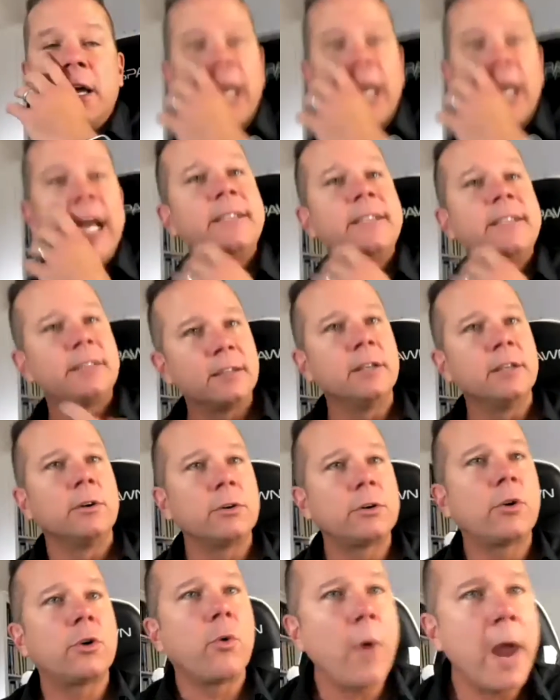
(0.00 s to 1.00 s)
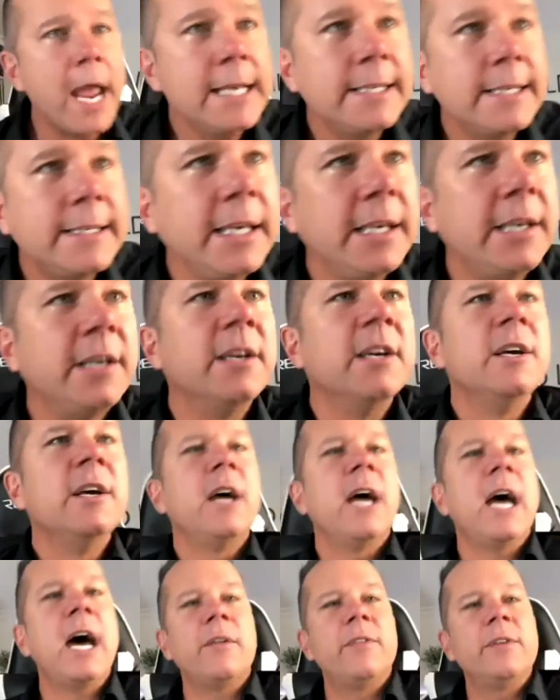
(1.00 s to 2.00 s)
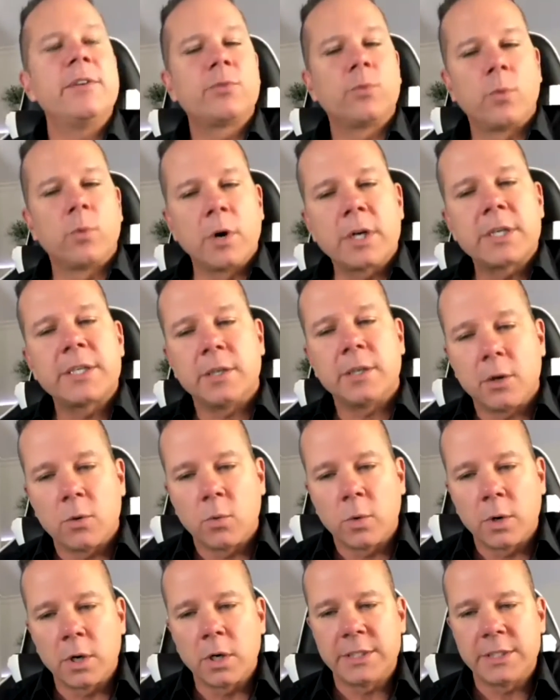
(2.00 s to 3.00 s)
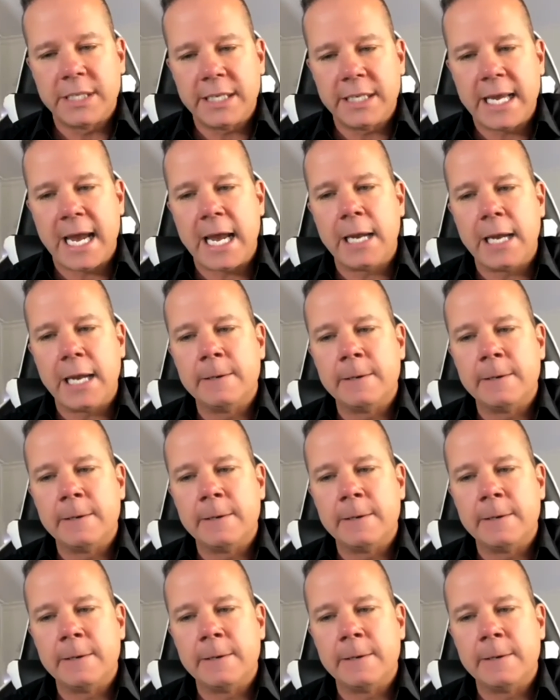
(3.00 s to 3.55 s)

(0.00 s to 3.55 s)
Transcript: it's a little crazy how this works in our world today.